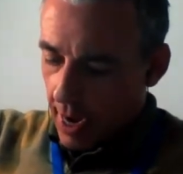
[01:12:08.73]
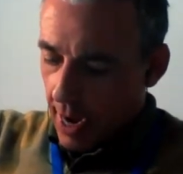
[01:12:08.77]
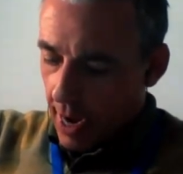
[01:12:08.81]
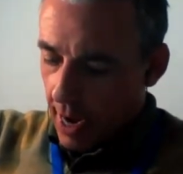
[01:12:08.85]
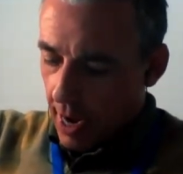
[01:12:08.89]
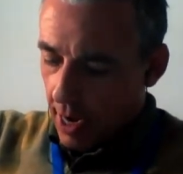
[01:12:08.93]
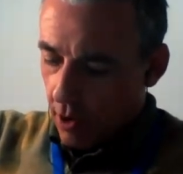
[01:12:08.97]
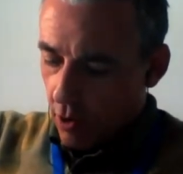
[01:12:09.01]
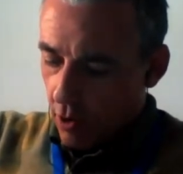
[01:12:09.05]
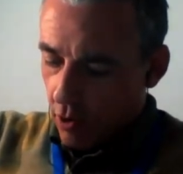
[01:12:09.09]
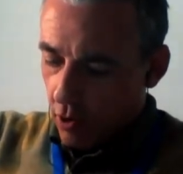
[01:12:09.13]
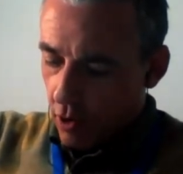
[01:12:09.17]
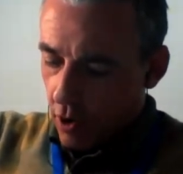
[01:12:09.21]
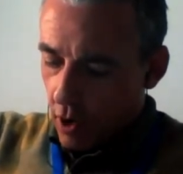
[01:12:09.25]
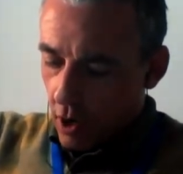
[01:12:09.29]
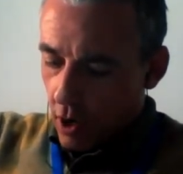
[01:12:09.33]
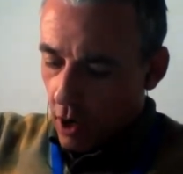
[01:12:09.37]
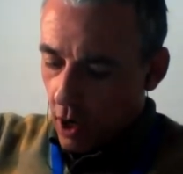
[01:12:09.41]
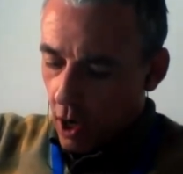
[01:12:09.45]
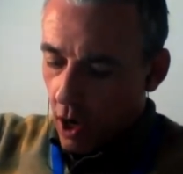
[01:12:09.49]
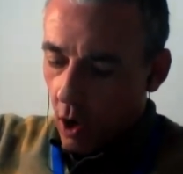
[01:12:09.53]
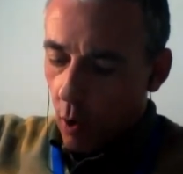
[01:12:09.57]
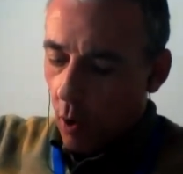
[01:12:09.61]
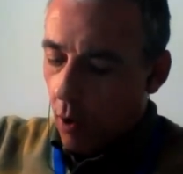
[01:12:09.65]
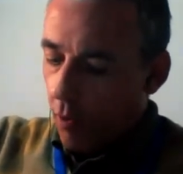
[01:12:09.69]
And
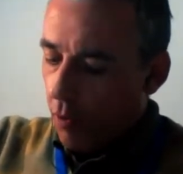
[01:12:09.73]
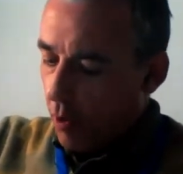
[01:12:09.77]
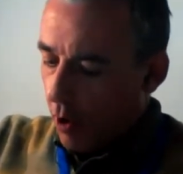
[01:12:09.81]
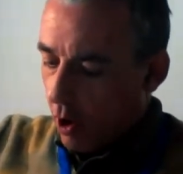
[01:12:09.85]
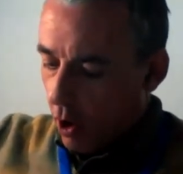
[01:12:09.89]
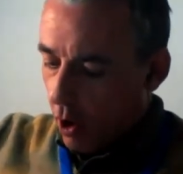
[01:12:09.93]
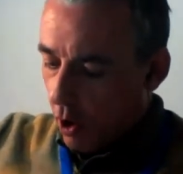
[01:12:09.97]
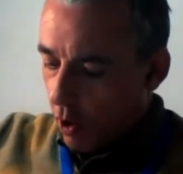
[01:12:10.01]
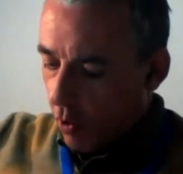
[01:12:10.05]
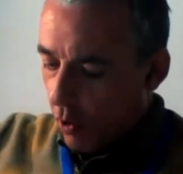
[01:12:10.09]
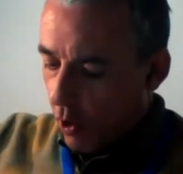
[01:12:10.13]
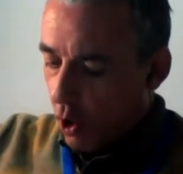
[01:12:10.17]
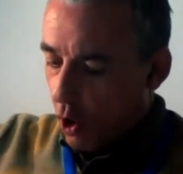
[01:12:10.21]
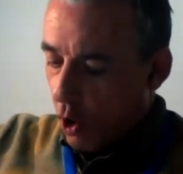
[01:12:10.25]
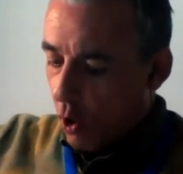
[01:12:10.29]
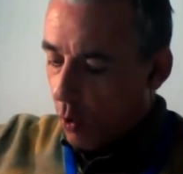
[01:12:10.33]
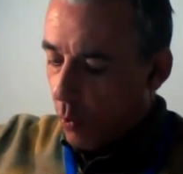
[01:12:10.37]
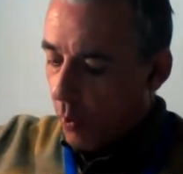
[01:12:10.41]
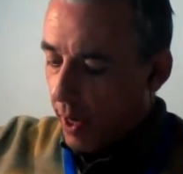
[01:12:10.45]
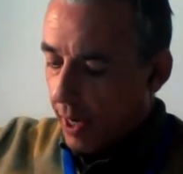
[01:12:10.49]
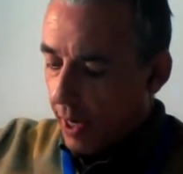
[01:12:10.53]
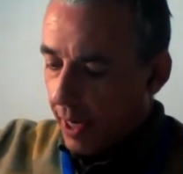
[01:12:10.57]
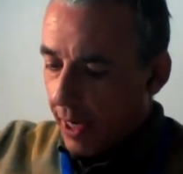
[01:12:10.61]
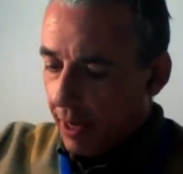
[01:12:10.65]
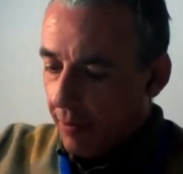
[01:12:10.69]
you know, on the on the who
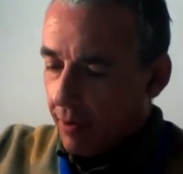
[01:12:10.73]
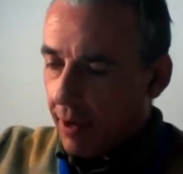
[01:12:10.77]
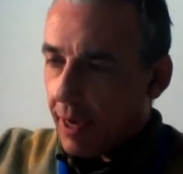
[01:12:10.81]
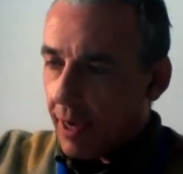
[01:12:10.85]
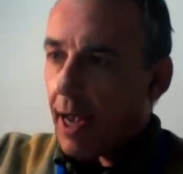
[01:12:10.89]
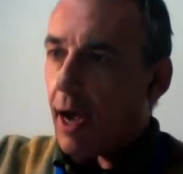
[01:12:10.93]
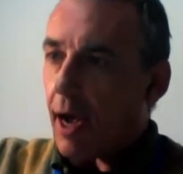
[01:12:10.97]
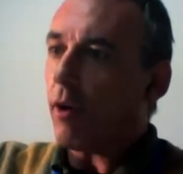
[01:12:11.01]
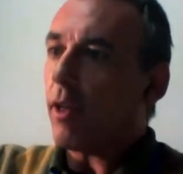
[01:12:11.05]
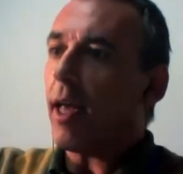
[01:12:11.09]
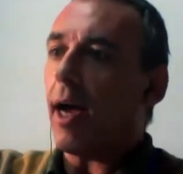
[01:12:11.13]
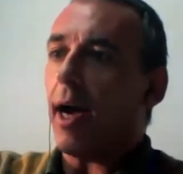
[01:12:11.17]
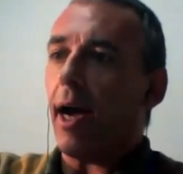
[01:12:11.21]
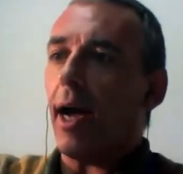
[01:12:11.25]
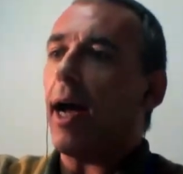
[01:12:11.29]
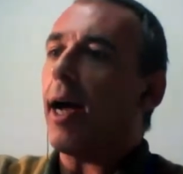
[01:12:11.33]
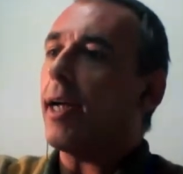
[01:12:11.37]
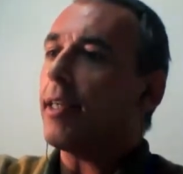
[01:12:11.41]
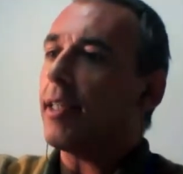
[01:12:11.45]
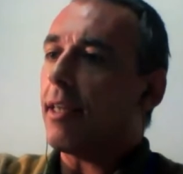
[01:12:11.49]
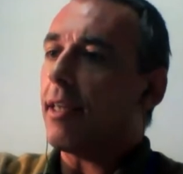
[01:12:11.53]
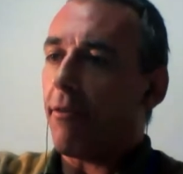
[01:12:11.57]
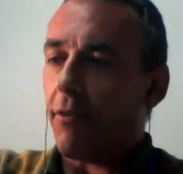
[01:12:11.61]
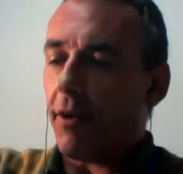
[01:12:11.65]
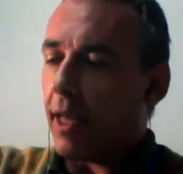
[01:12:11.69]
we are leaving out, yeah,
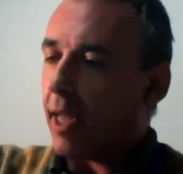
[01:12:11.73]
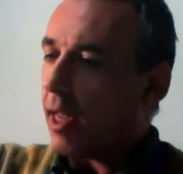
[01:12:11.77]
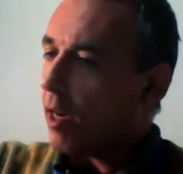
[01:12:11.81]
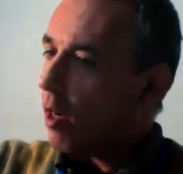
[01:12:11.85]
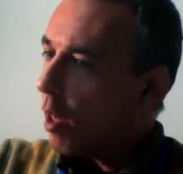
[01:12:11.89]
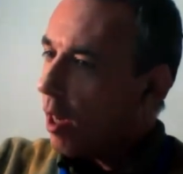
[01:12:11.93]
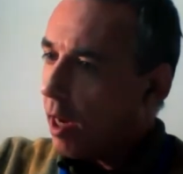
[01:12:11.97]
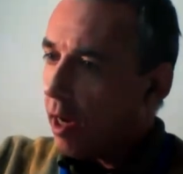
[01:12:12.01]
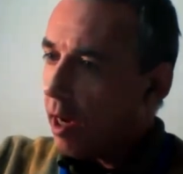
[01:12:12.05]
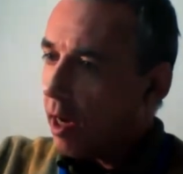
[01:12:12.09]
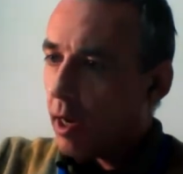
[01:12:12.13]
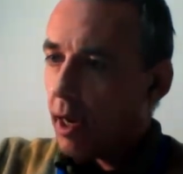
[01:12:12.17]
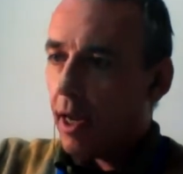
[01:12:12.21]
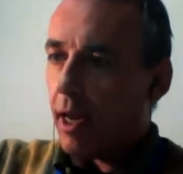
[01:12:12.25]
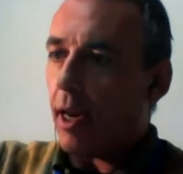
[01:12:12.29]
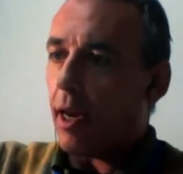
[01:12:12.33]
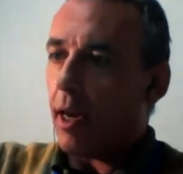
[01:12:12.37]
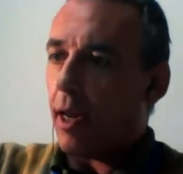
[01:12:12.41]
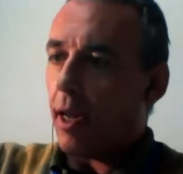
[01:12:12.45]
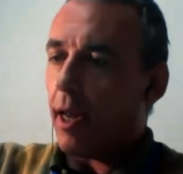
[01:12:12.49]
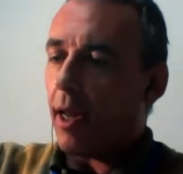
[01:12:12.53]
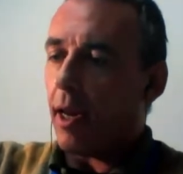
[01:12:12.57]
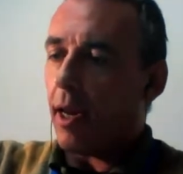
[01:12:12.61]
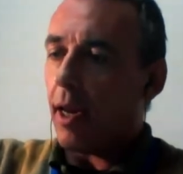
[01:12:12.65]
I definitely in in,